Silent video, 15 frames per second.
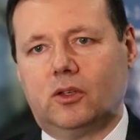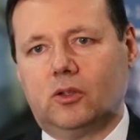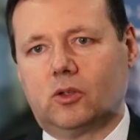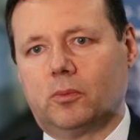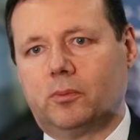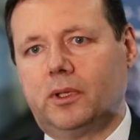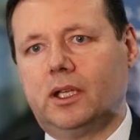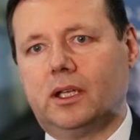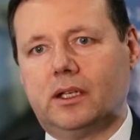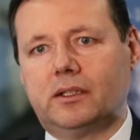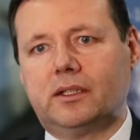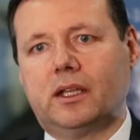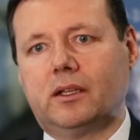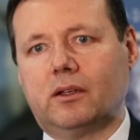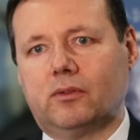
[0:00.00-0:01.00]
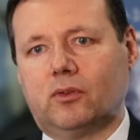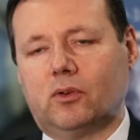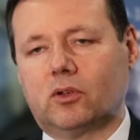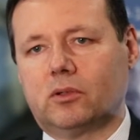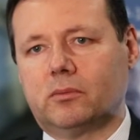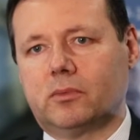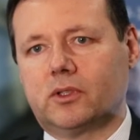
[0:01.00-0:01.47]
European Data
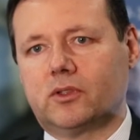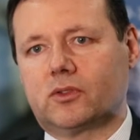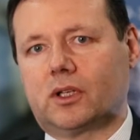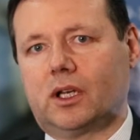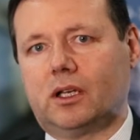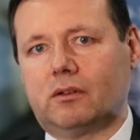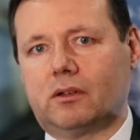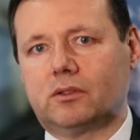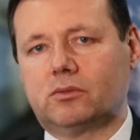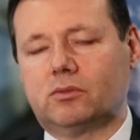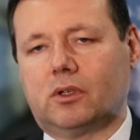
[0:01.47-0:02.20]
Forum is relevant